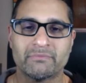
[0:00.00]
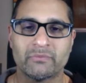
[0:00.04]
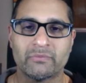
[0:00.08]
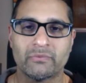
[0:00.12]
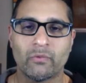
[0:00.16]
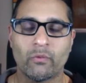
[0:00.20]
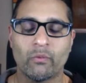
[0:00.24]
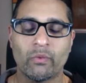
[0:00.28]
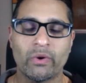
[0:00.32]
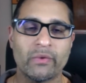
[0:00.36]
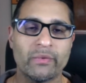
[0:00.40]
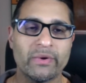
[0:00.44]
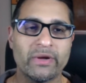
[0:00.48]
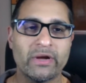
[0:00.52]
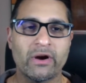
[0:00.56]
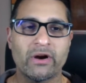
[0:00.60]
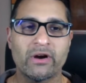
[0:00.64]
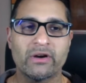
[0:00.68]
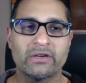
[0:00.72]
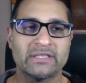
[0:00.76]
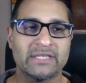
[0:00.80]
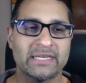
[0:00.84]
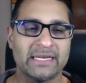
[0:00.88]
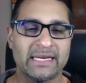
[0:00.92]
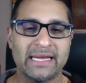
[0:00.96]
where we are
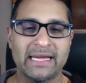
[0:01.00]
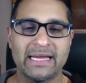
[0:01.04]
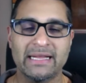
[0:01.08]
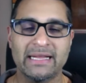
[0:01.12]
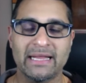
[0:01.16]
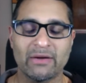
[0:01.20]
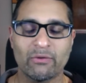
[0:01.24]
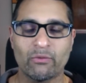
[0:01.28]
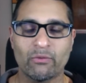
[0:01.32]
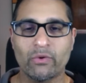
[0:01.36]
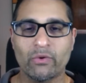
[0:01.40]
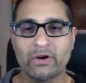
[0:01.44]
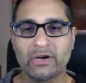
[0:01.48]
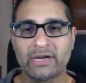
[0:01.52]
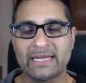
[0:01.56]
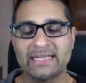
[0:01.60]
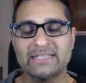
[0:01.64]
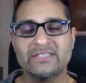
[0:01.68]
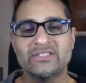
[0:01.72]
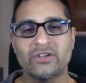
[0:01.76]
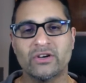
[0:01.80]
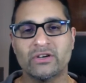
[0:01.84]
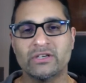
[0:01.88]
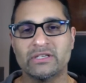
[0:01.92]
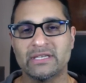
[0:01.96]
today, like where
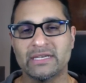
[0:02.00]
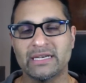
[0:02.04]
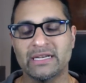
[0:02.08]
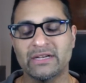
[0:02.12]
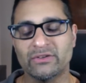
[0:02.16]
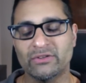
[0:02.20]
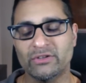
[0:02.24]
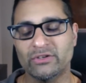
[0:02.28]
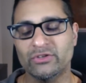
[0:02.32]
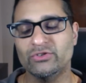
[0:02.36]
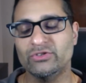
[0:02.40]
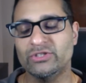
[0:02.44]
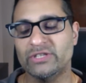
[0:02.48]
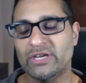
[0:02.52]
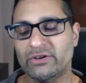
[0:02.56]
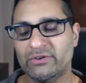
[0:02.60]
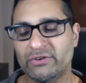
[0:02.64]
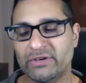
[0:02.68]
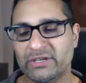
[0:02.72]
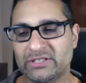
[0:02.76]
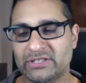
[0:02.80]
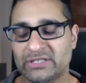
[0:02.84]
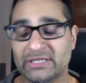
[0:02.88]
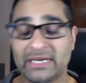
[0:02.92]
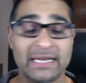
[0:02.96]
kids are today, or the new
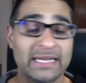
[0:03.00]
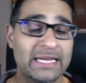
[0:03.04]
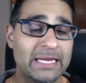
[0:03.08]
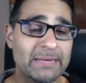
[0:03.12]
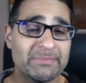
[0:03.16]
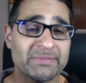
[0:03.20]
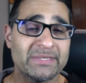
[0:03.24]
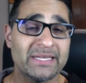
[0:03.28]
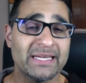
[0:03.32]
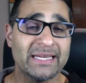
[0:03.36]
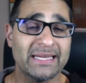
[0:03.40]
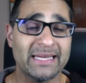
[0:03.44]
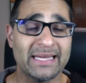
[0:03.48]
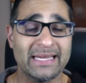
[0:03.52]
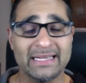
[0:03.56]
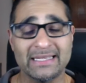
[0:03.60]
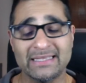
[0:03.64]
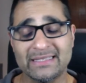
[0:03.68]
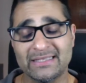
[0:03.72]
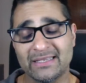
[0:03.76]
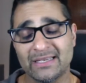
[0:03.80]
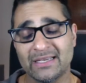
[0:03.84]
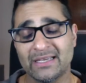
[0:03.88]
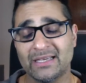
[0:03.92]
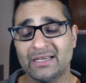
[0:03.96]
generation. I keep saying
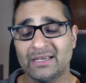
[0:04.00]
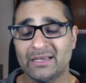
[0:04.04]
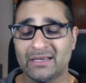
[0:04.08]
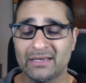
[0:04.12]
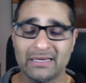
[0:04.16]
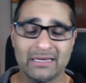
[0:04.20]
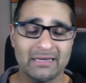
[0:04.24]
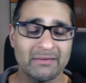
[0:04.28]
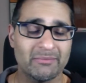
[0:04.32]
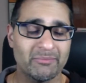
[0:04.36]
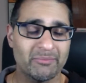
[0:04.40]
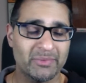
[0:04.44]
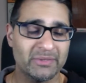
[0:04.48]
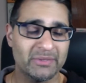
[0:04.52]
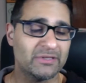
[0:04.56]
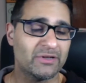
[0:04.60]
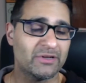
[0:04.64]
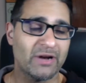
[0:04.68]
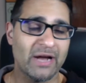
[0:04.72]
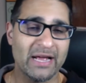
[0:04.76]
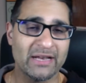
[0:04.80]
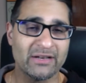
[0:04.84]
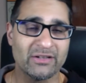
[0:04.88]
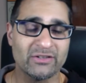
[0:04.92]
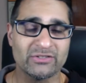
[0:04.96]
kids, but they're
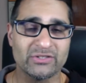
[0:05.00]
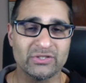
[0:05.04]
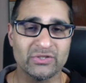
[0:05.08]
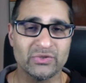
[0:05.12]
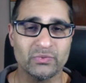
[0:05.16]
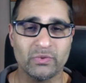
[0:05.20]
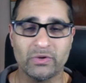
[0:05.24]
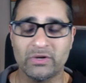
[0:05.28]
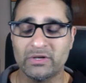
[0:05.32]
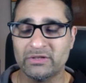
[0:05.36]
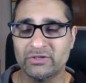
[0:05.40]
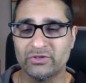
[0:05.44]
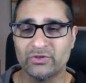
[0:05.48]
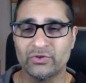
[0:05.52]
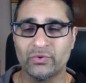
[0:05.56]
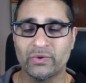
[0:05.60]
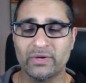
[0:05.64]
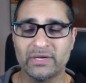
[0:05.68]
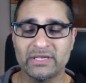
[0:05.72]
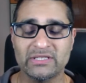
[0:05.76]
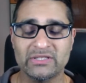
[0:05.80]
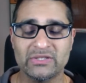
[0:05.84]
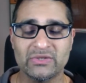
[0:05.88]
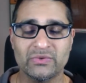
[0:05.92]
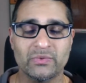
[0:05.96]
adults as well, in their
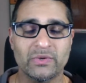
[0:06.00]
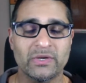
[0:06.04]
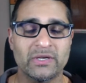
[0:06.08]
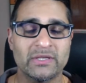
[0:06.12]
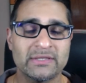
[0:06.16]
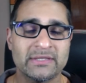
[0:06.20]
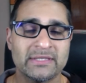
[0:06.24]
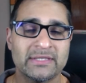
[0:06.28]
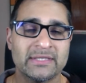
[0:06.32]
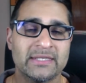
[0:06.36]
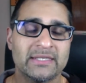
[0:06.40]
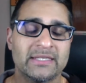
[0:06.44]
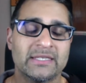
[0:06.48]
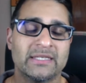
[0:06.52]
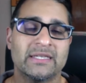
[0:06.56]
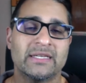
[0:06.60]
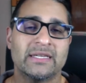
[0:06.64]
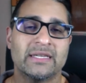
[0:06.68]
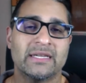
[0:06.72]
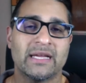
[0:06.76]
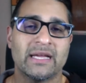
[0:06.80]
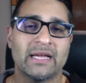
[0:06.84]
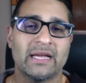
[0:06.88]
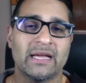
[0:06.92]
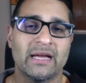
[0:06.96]
20s as well.
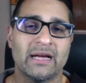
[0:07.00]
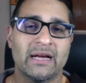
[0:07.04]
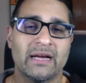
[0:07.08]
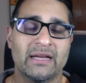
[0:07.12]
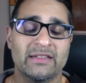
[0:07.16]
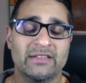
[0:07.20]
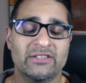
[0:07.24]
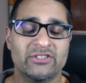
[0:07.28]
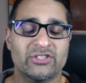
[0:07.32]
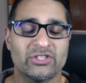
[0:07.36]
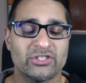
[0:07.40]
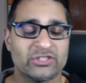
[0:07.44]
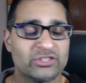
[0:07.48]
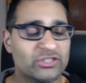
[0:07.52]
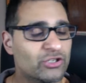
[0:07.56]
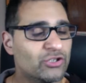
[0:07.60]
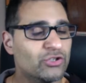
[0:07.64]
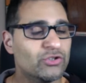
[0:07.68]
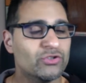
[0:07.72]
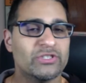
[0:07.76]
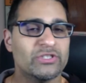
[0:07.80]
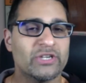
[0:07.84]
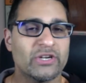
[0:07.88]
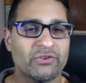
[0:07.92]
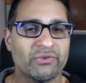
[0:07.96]
Just the new
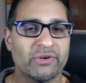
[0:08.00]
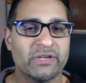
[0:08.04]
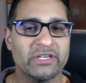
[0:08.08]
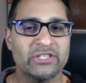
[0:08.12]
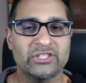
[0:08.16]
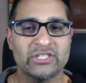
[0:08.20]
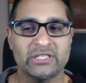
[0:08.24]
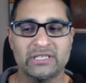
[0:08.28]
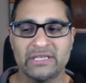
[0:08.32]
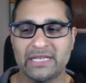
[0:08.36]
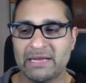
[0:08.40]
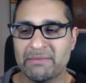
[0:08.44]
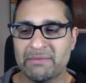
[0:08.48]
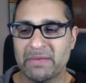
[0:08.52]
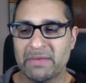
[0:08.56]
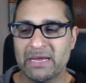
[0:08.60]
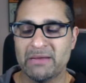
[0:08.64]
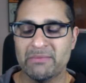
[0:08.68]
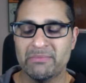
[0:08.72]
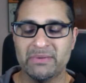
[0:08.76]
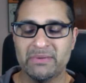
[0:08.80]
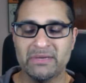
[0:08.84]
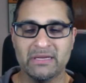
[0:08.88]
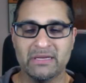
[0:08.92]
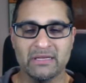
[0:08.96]
generation, they
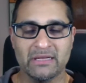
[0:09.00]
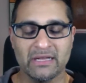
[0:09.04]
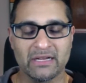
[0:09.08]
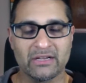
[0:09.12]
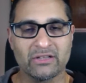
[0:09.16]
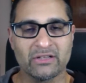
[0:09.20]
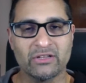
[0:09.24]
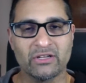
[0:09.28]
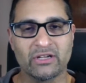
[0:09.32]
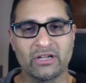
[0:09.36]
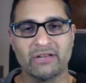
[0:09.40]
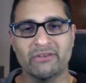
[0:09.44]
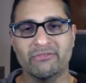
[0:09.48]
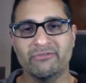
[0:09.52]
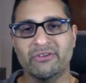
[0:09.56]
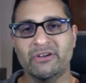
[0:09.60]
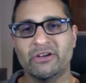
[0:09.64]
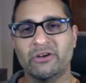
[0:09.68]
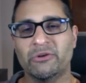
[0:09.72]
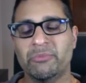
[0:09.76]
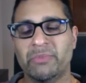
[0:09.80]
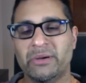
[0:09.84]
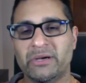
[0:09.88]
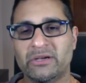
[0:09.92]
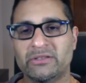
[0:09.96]
be like on the
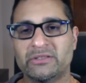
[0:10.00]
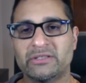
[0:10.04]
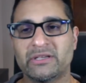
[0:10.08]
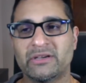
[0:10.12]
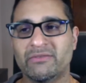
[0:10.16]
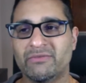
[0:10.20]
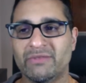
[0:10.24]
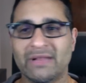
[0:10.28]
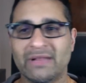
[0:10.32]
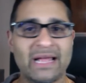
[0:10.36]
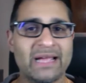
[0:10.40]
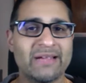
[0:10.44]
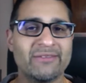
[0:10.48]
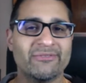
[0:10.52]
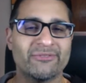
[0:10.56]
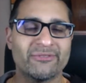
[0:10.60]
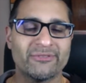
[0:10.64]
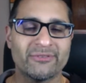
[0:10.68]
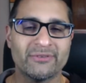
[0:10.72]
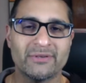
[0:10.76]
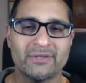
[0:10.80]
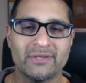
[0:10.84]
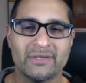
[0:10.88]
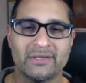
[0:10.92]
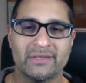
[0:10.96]
conveyor belt of life.
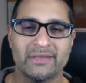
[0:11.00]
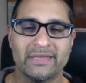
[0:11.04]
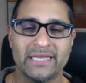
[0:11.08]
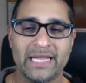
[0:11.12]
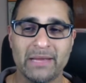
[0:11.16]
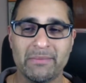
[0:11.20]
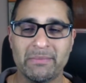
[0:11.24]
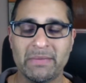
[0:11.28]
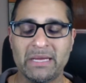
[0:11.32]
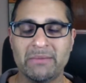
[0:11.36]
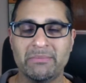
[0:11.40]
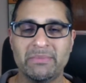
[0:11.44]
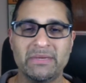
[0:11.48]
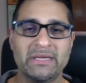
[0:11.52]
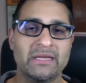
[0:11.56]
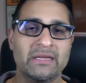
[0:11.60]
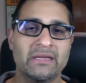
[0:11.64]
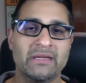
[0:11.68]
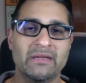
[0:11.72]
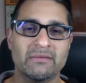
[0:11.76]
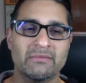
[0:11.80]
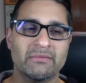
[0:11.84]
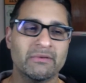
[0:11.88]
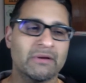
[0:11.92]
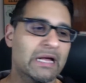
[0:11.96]
They may
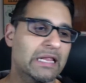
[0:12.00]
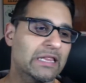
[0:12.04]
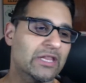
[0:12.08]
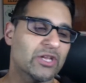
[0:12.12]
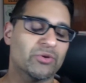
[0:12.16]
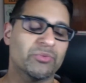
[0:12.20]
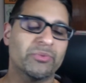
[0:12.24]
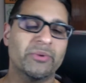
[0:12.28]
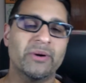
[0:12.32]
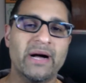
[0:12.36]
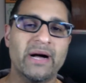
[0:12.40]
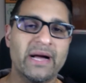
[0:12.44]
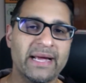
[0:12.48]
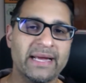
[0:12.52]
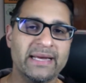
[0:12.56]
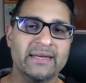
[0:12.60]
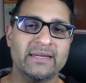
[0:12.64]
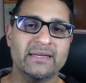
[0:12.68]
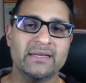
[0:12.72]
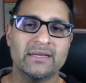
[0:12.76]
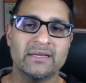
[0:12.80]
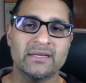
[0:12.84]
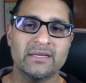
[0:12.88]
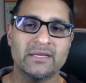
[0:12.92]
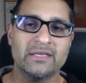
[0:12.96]
be a little behind,
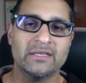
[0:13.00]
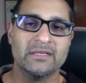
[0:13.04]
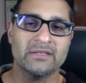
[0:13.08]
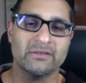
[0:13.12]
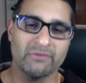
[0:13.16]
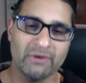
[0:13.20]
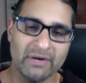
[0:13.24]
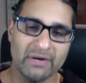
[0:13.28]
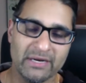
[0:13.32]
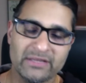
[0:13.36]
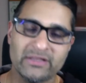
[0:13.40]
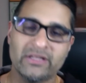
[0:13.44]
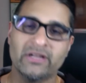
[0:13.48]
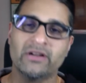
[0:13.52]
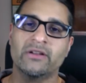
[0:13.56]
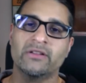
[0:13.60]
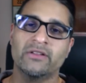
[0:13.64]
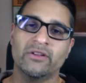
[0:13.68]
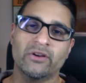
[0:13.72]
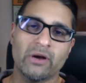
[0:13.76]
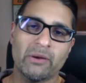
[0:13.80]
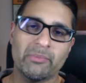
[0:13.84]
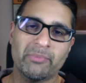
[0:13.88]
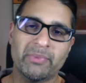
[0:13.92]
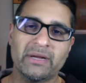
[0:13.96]
right? They're
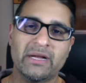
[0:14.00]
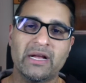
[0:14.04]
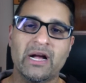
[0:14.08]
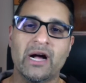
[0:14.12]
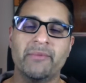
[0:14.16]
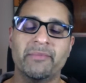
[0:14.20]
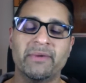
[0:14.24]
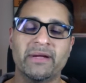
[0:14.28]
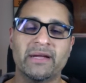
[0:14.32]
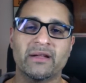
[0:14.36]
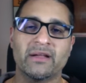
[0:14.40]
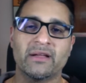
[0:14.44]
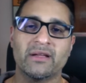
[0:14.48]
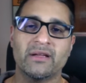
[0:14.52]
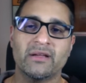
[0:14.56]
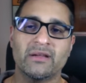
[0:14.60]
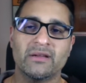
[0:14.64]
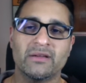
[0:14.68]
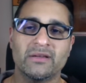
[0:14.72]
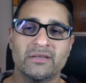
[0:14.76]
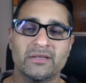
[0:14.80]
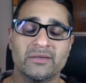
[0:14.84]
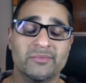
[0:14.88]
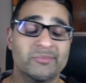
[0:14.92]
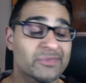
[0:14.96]
up and coming.
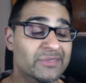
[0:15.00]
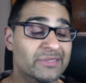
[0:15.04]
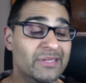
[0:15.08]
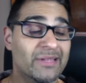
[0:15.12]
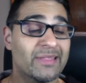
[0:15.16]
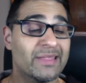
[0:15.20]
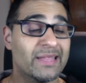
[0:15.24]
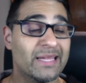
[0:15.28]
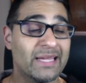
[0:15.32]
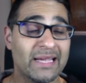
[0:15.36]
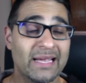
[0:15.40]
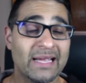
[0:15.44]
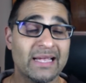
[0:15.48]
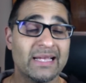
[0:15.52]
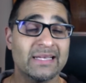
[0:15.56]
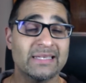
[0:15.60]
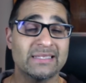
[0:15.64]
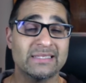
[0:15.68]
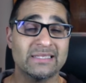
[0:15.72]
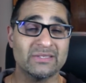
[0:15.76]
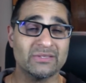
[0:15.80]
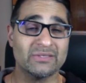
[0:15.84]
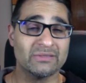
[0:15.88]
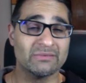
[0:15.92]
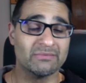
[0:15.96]
But the thing
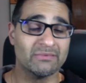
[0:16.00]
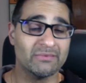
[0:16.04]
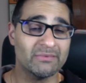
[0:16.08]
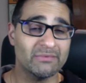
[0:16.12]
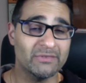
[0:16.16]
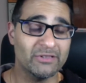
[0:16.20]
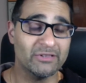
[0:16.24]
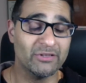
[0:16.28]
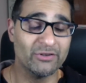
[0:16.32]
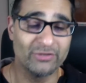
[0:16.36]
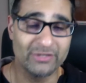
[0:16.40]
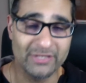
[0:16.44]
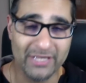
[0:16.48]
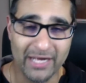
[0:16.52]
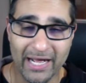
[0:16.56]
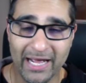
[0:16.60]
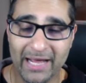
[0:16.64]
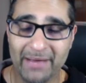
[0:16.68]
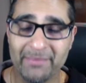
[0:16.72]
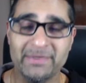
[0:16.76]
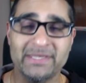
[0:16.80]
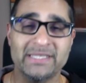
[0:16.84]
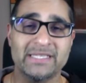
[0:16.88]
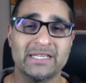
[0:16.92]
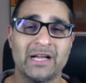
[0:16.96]
is their
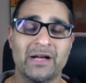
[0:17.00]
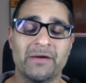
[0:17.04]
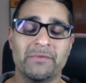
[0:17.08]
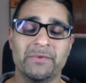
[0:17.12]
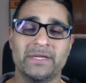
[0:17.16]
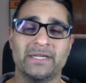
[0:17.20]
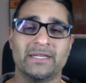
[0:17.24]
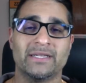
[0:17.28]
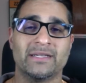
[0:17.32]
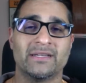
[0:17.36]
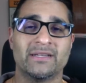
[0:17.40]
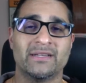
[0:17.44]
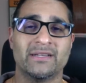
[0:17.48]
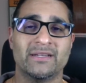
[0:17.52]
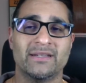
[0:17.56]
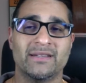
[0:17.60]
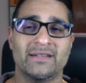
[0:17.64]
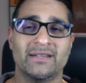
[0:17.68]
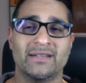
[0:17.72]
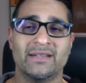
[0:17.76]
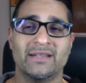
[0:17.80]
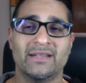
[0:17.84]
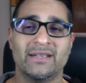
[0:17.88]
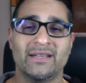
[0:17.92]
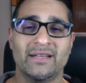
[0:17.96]
time is coming.
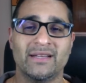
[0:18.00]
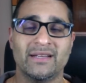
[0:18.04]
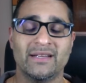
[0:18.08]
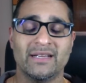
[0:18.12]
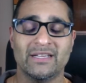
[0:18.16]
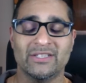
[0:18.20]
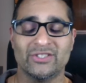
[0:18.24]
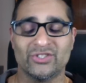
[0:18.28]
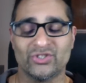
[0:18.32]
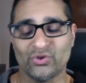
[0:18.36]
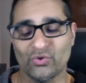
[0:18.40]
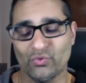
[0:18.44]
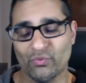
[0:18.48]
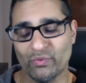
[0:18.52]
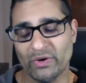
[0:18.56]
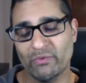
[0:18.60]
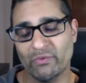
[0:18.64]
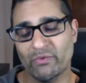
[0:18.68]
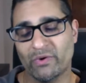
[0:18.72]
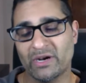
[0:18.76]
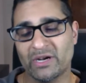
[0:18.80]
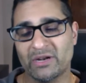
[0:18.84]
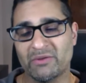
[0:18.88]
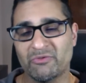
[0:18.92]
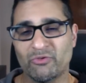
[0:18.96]
And so we
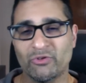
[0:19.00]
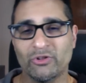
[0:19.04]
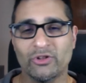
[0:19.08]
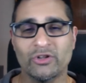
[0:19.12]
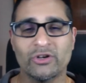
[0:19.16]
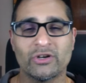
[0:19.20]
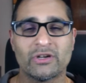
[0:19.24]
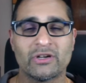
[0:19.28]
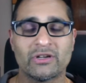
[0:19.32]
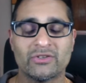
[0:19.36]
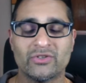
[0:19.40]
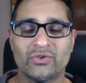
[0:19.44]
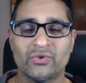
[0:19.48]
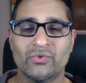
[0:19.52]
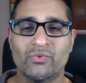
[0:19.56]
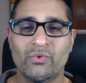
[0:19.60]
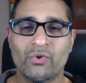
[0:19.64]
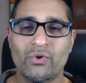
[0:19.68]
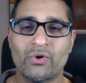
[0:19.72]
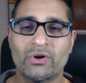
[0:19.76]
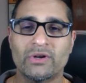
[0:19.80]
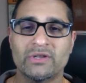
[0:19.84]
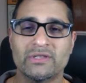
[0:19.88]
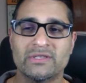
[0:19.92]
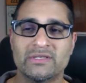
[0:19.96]
want to look
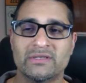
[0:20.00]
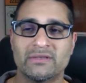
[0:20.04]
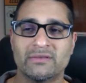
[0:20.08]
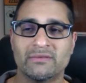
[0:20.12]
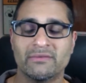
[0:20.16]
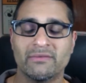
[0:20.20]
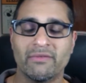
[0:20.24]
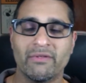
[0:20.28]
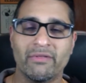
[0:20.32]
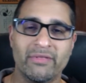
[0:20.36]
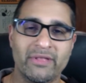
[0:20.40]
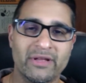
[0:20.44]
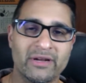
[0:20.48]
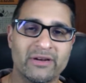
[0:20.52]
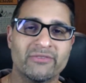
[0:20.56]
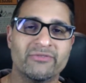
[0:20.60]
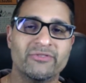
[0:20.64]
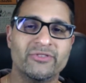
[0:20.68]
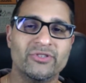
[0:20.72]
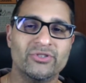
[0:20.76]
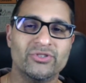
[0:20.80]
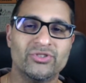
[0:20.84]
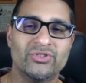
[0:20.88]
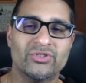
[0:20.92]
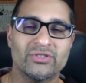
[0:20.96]
towards their
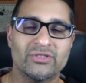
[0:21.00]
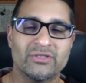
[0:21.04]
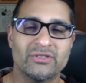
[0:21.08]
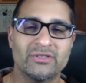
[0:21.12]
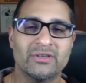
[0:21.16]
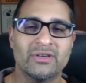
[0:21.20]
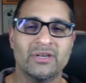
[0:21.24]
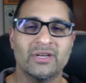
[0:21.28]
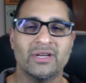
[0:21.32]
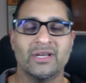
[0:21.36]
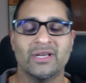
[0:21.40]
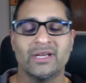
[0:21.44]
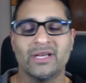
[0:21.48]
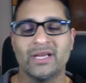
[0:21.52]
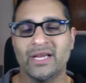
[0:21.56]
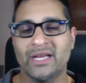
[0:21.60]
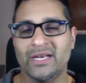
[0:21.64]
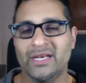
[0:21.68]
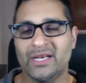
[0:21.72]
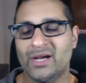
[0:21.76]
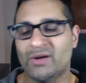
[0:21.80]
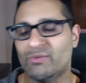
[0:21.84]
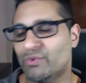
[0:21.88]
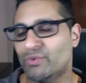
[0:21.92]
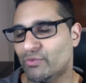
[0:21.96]
future and
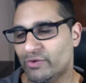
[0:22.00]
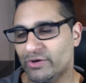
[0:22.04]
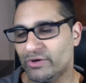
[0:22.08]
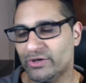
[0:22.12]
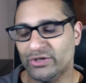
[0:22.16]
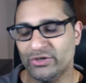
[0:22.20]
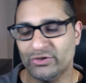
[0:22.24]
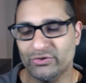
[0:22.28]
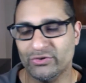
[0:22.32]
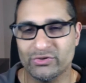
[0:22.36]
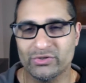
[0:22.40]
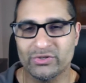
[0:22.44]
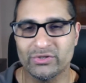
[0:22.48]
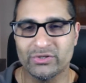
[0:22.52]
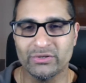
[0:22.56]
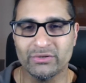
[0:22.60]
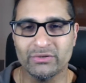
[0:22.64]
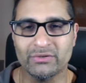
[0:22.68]
not what we're used to.